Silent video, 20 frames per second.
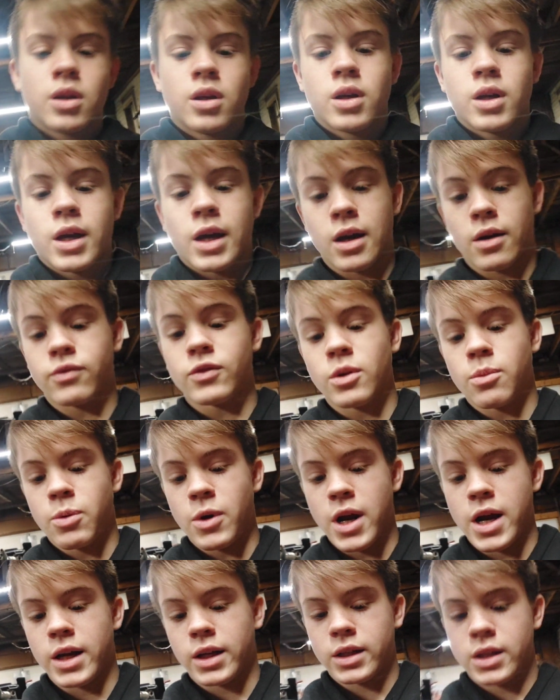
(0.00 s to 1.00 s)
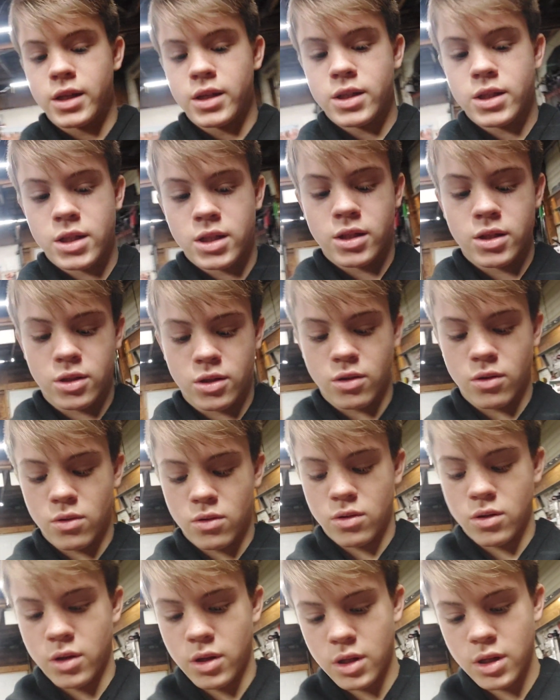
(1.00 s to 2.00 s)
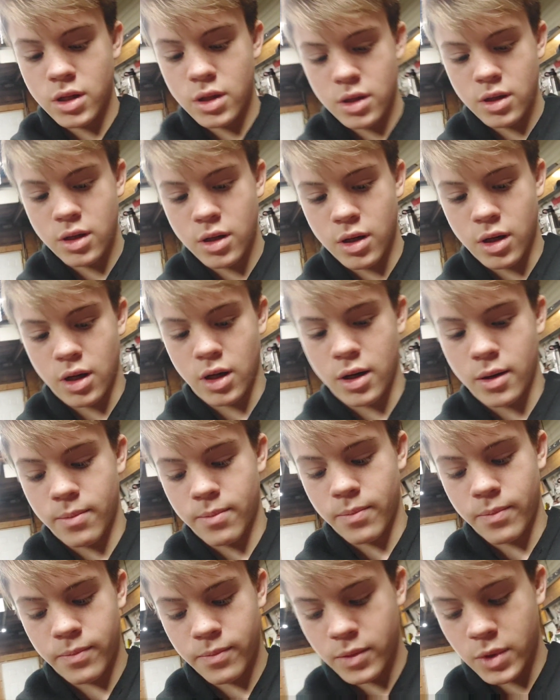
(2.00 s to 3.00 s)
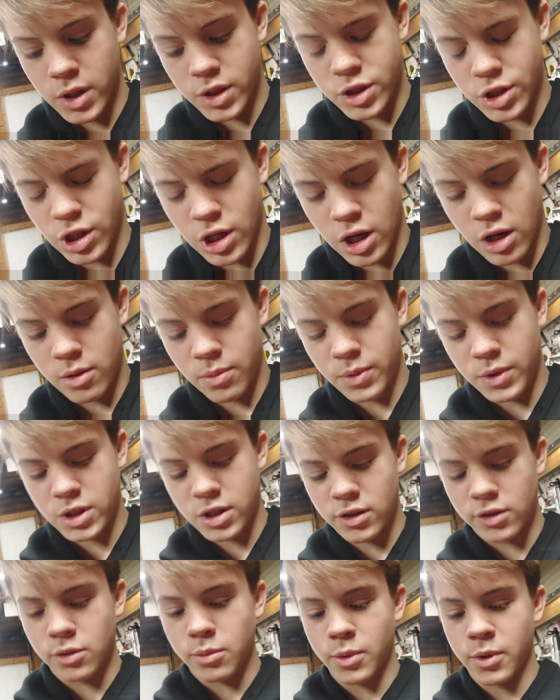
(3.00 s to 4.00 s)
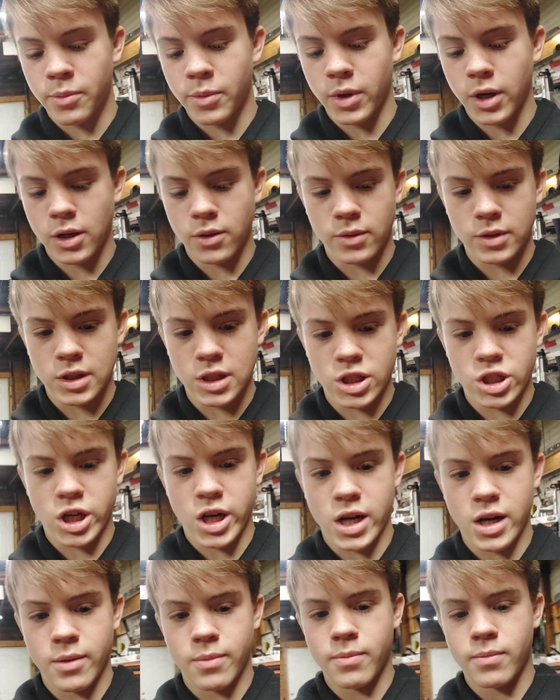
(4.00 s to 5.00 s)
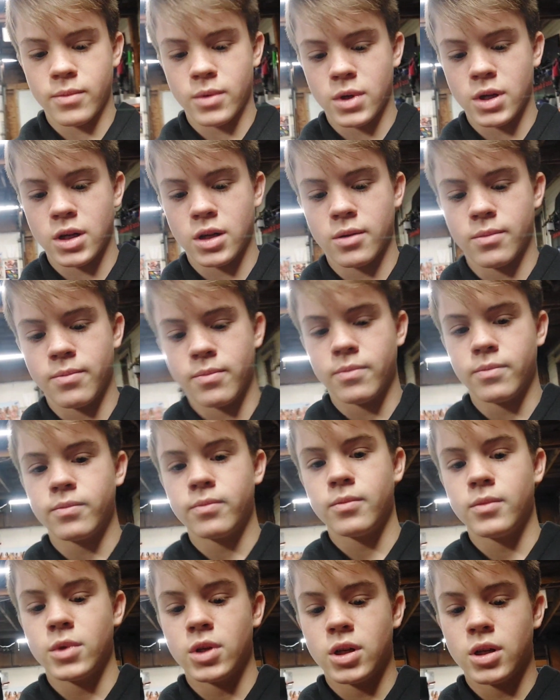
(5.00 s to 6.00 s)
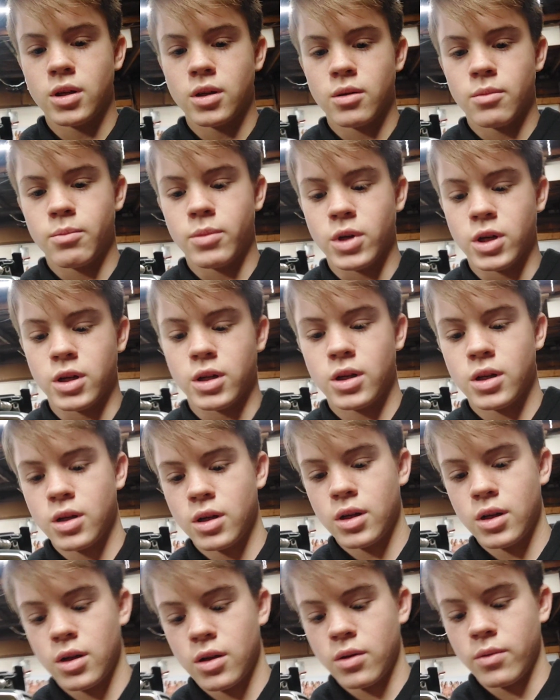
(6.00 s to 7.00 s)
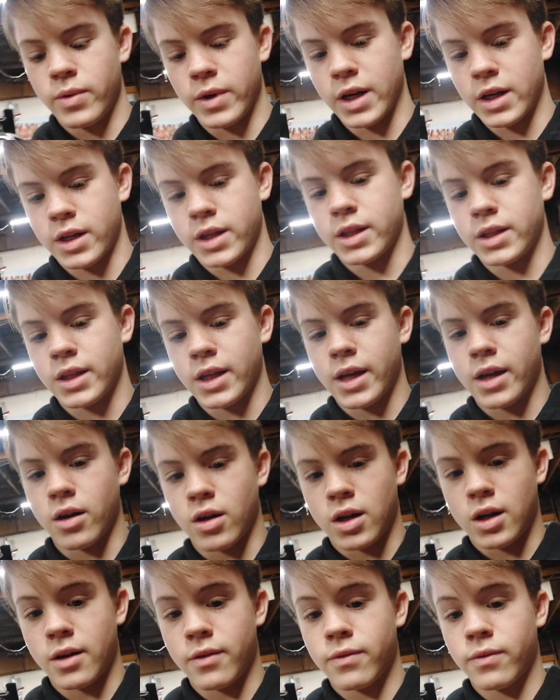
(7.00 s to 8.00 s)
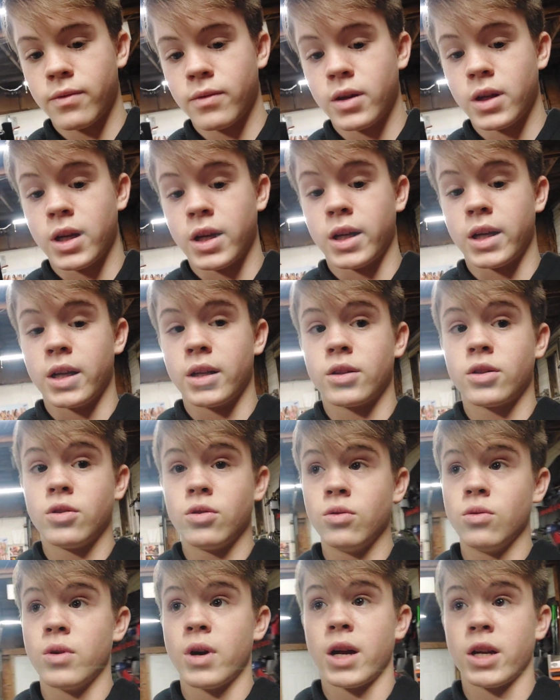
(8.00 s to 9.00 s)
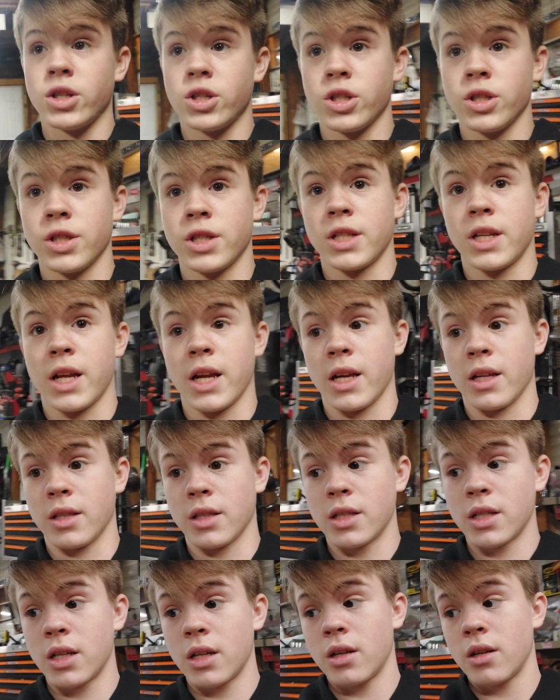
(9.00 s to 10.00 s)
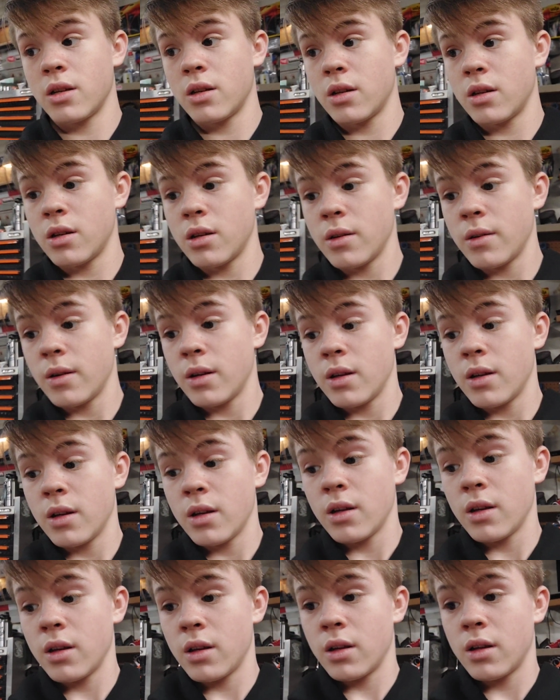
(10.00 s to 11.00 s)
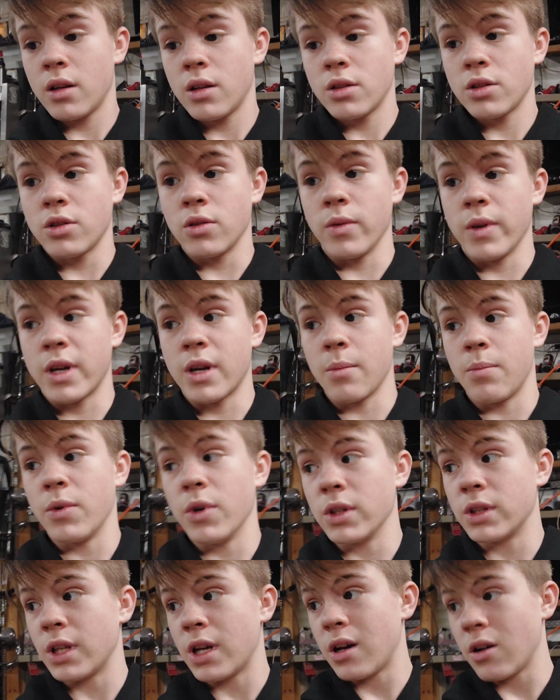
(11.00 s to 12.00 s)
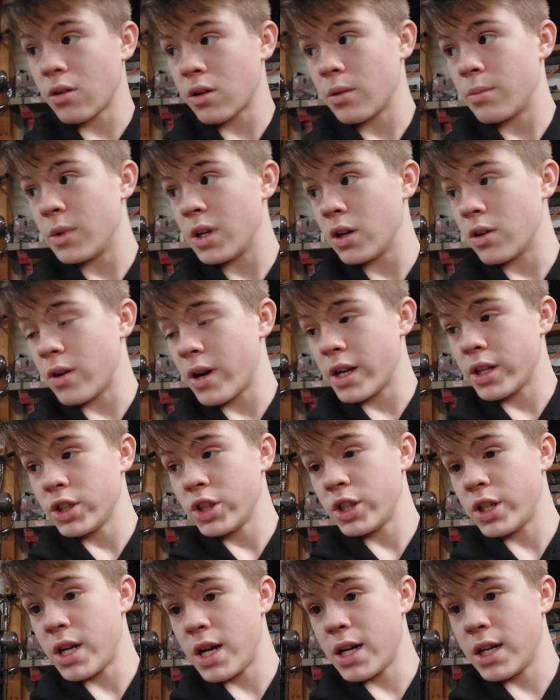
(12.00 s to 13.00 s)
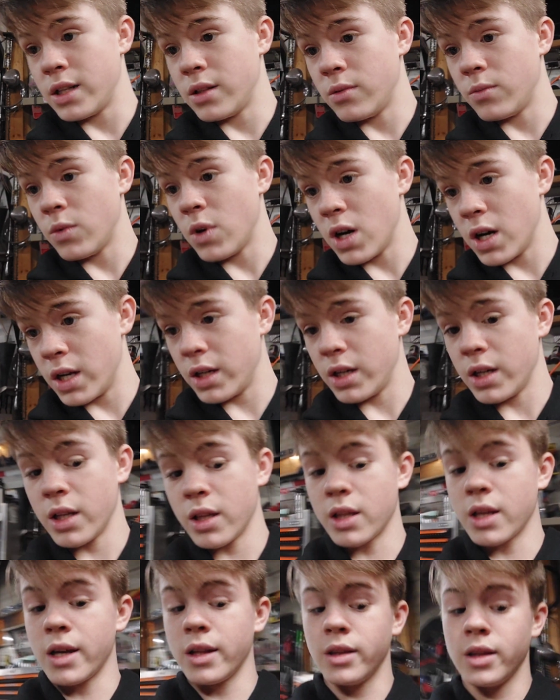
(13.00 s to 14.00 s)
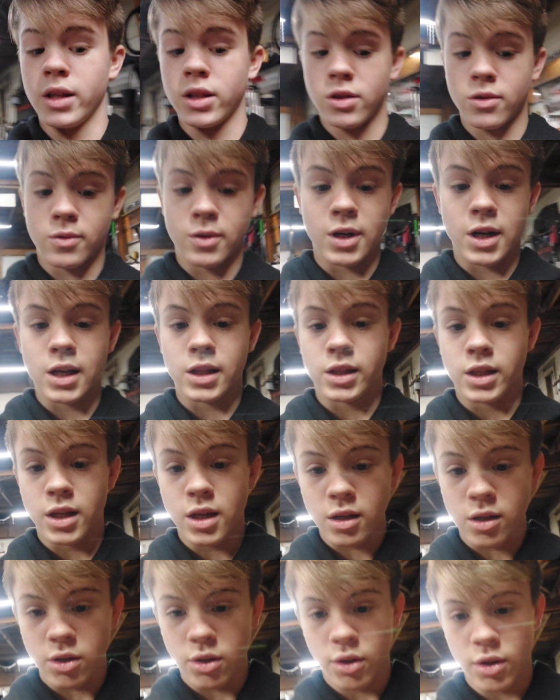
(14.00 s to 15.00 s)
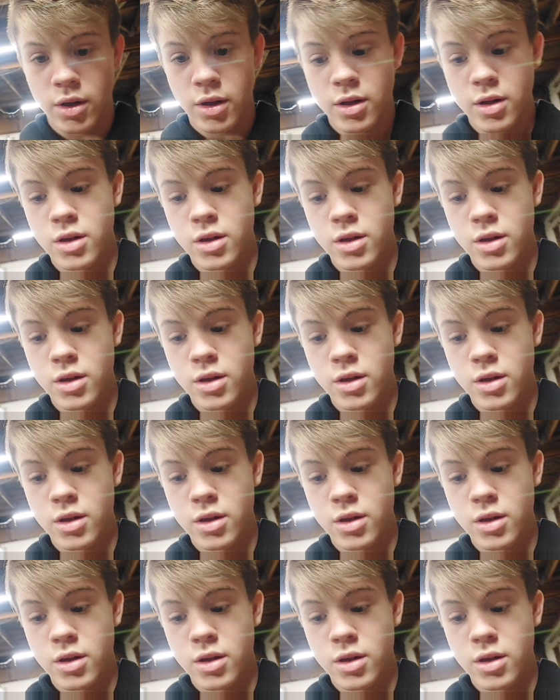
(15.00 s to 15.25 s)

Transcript: After practice, so um, it should help us a little bit better with the job. Um, but we gotta get that off and get two engine stands. So we could put the El Camino engine on one and then this one on the other.